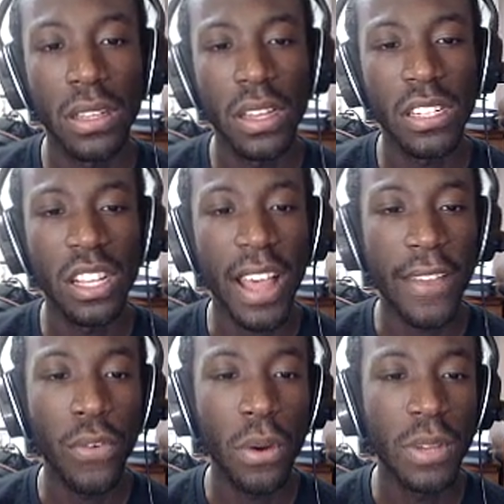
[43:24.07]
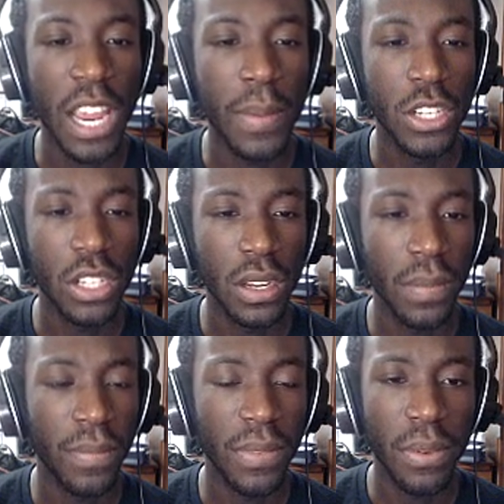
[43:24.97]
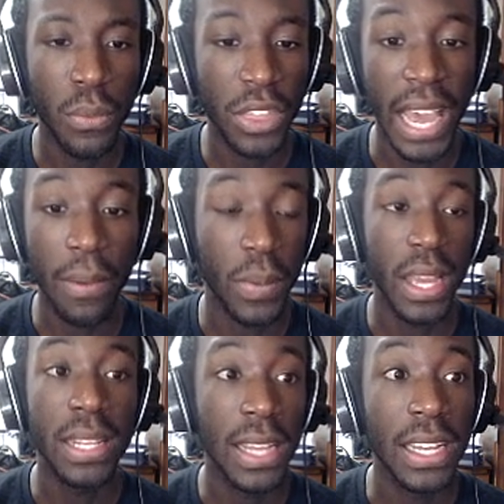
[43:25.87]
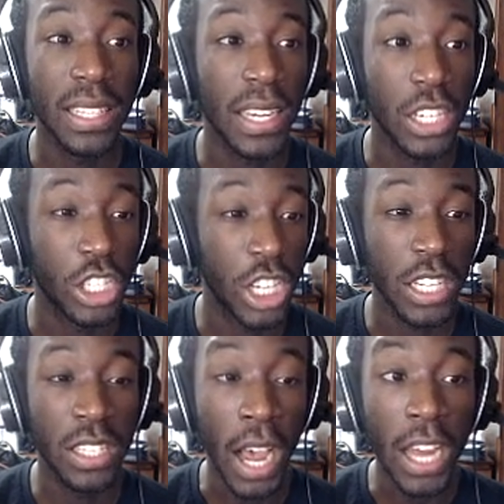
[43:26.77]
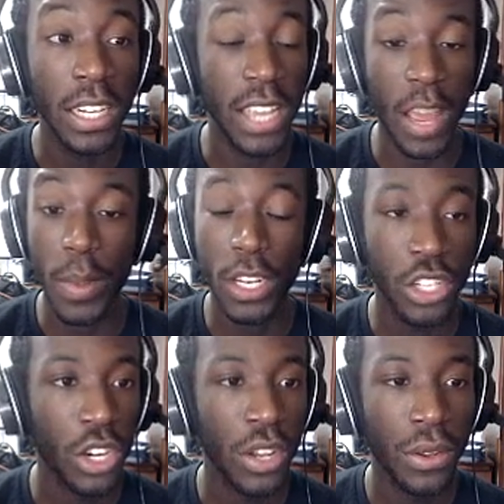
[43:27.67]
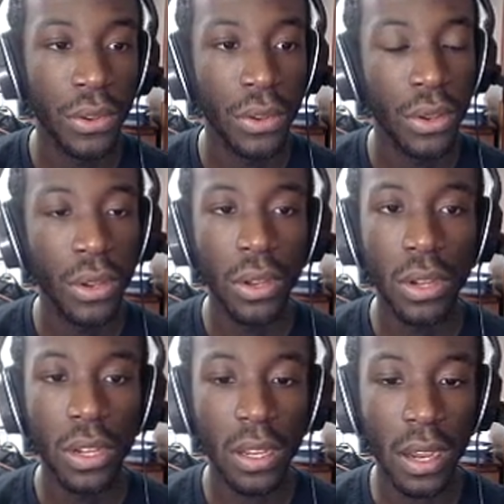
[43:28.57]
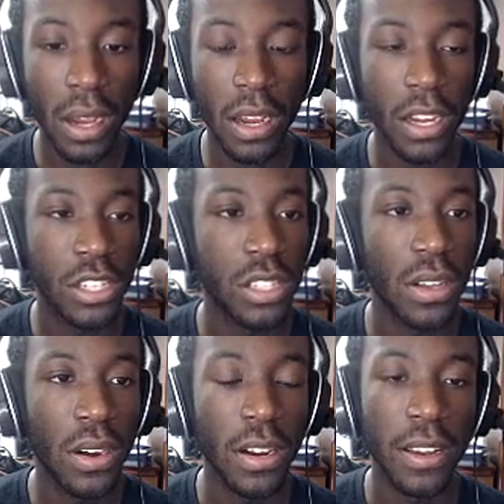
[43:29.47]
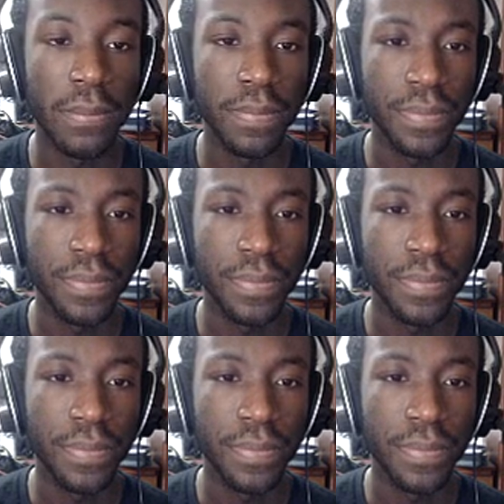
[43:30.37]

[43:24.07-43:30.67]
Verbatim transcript: because the Life Orb damage. without, but it does like a shit ton of damage. Gosh darn it.